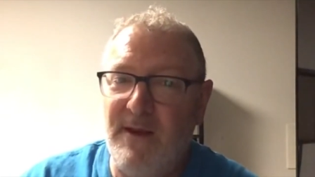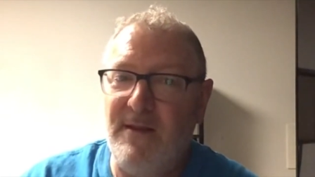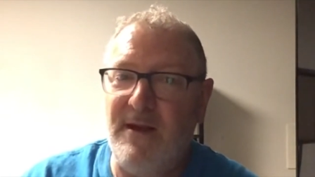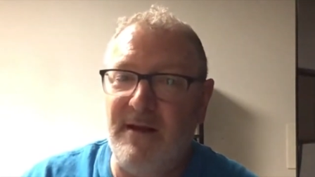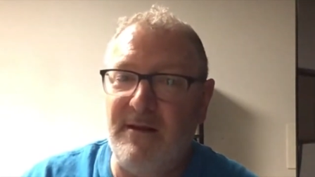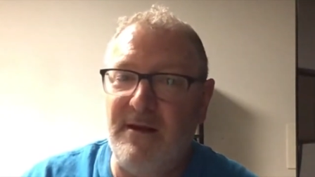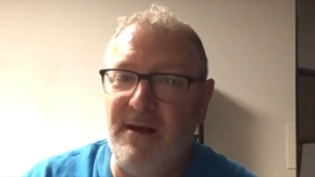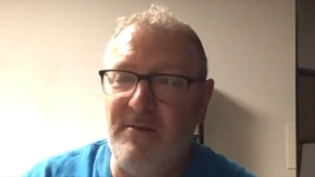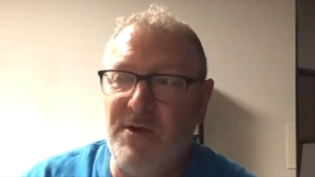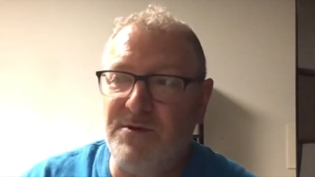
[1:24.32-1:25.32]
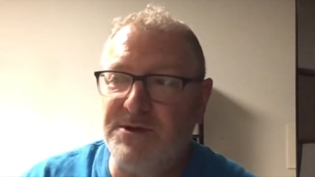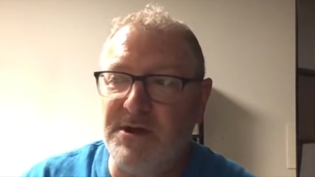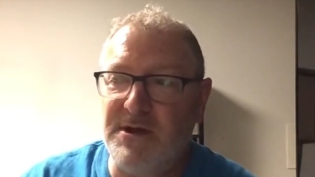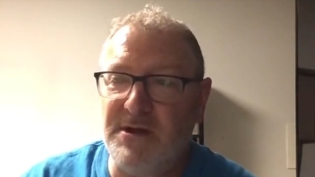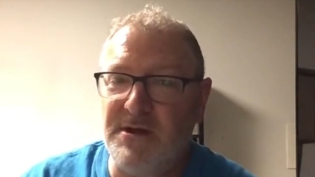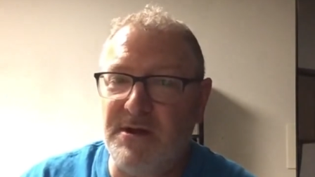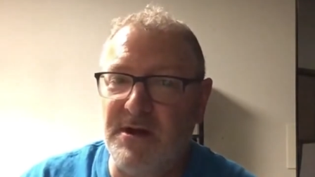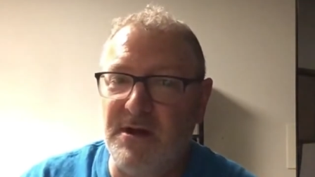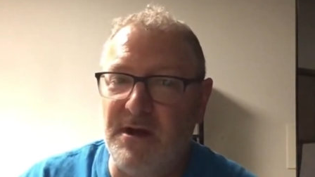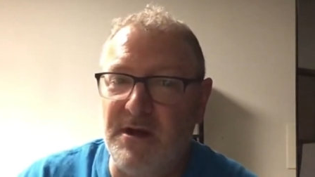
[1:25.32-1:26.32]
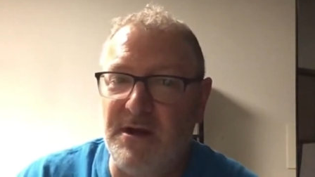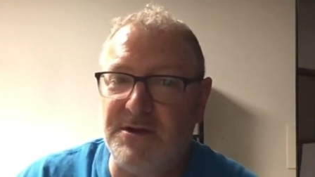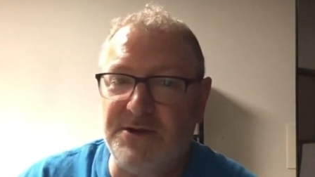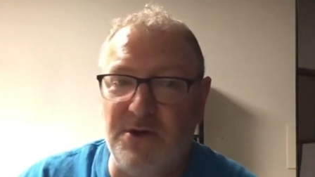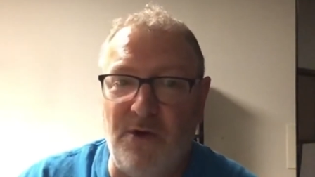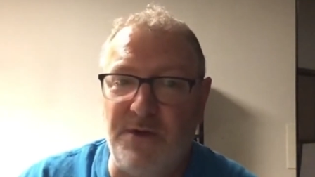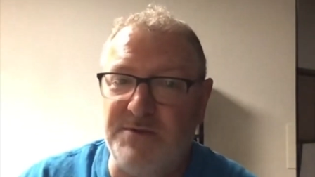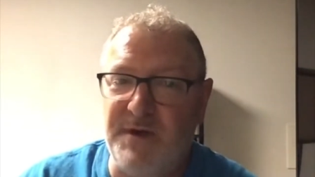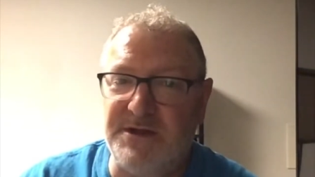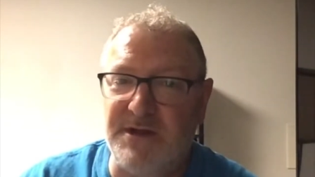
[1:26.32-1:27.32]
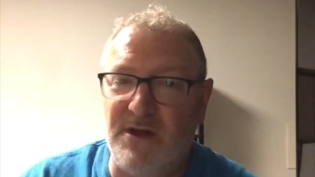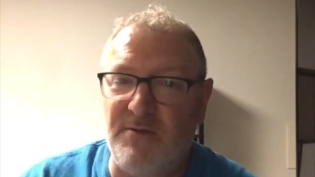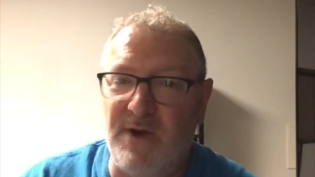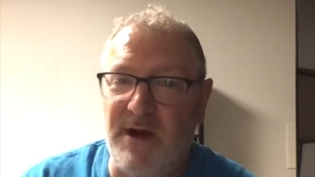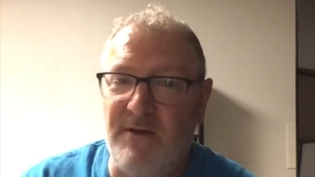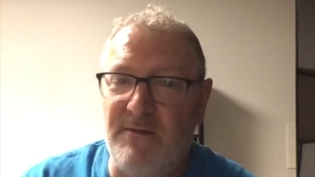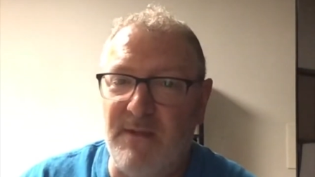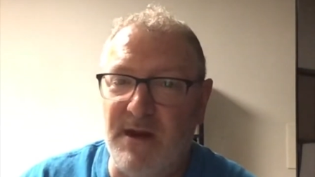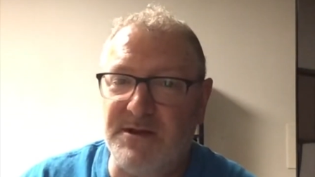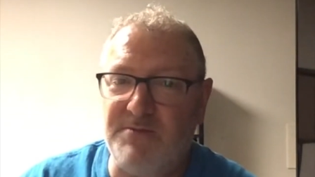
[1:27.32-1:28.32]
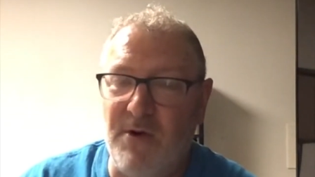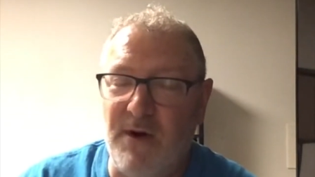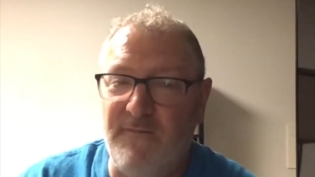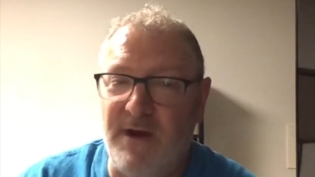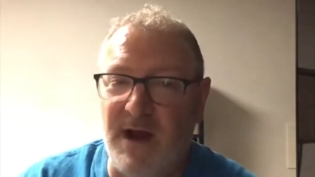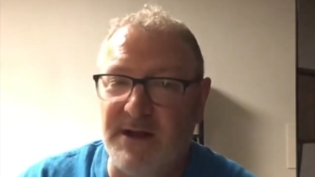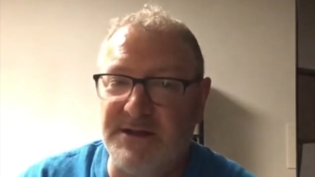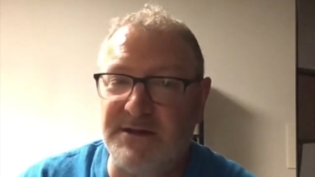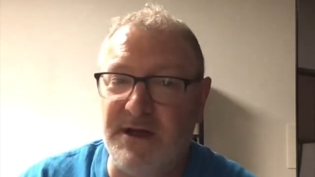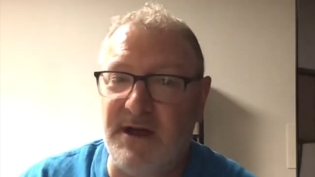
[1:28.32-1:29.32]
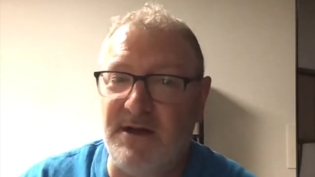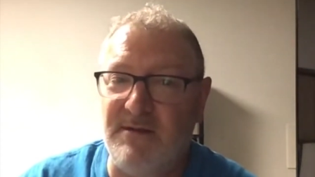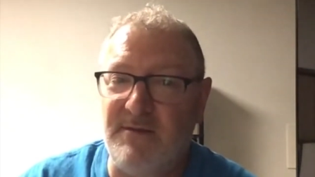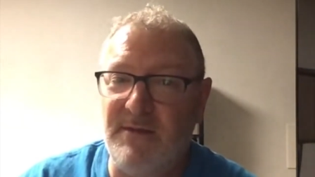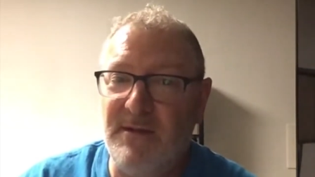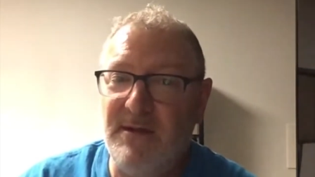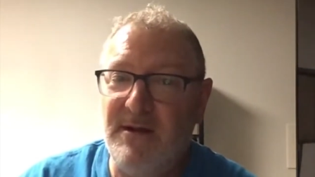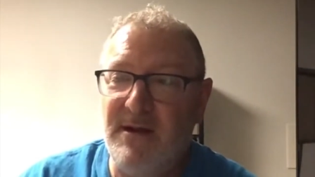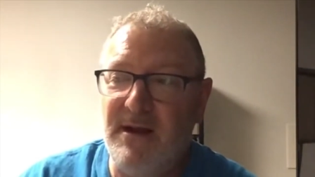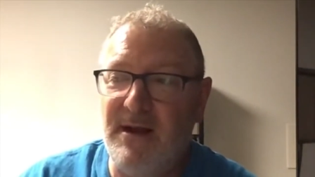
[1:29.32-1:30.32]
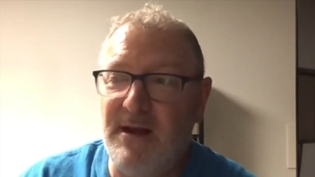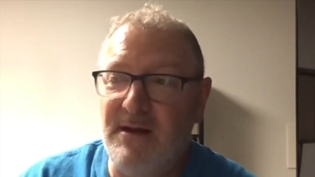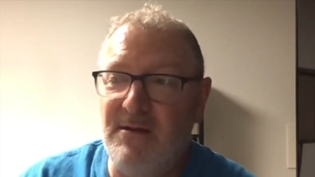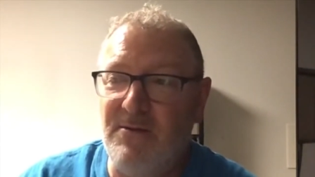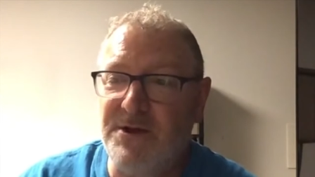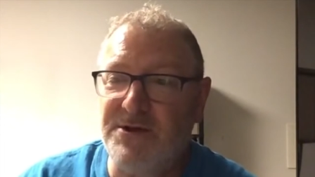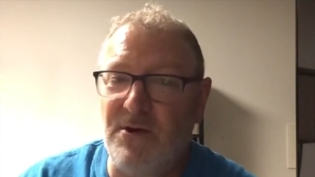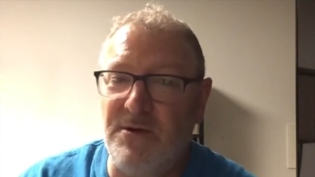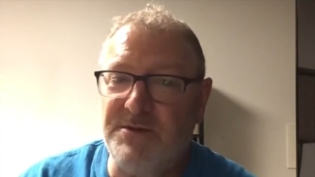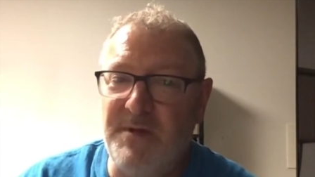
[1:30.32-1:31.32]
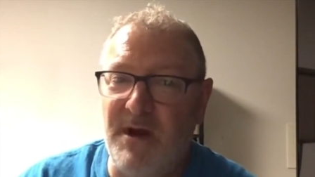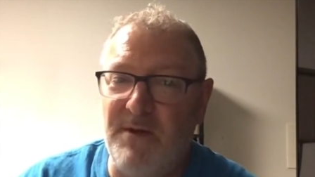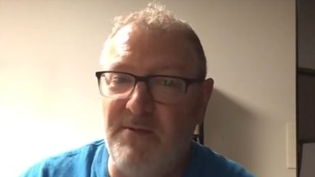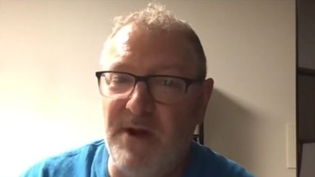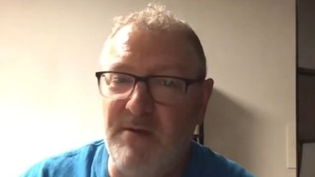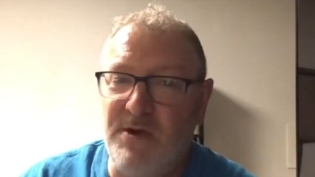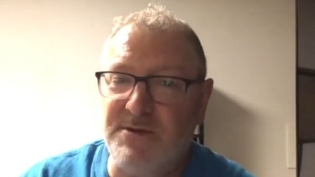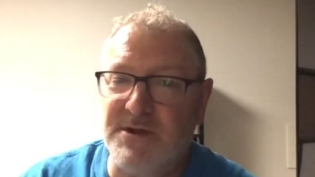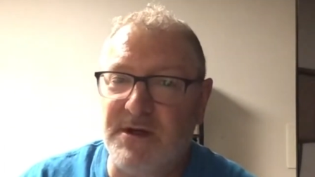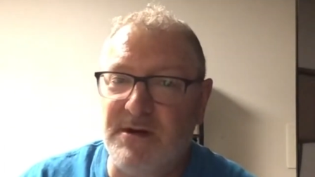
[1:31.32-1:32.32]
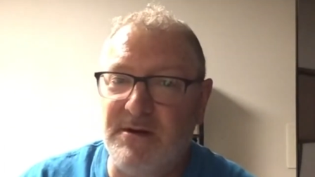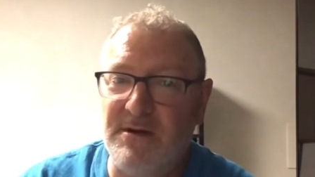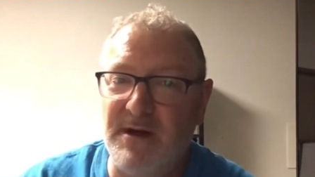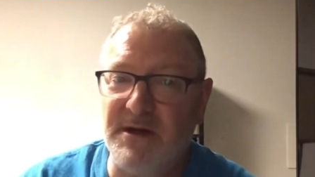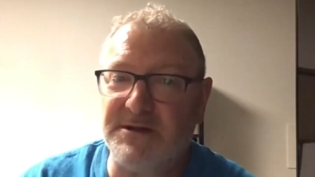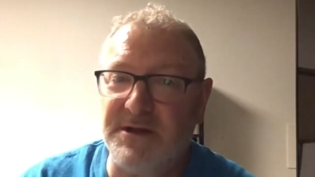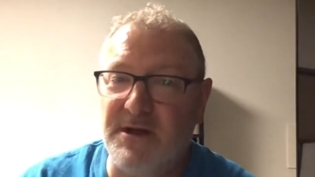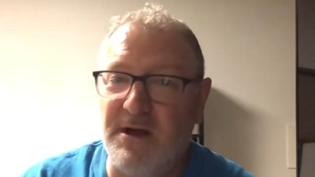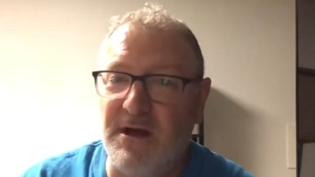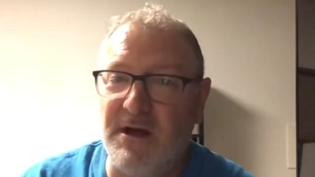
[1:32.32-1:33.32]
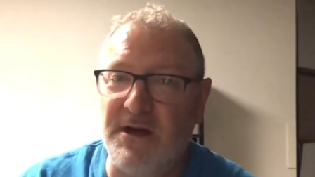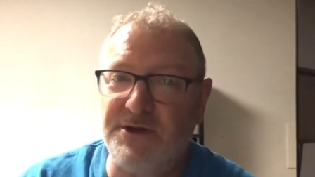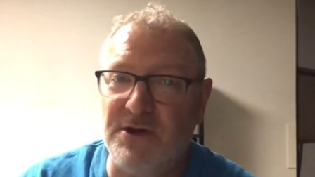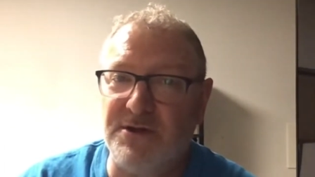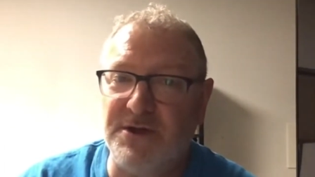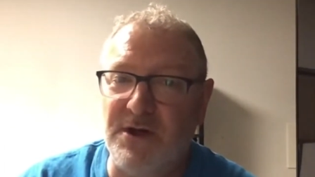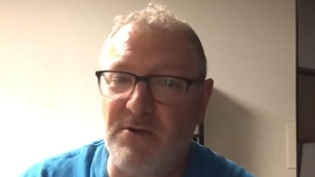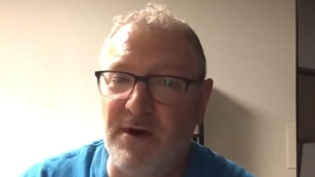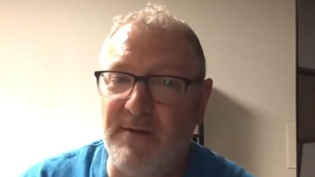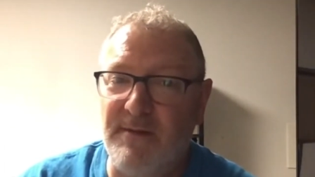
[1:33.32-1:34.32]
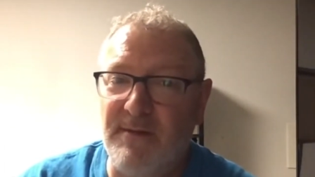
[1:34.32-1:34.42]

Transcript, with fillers: that uh, music it should always be celebrated. It's part of God's kingdom, and we should always be able to play music in a synagogue, in a church, anywhere.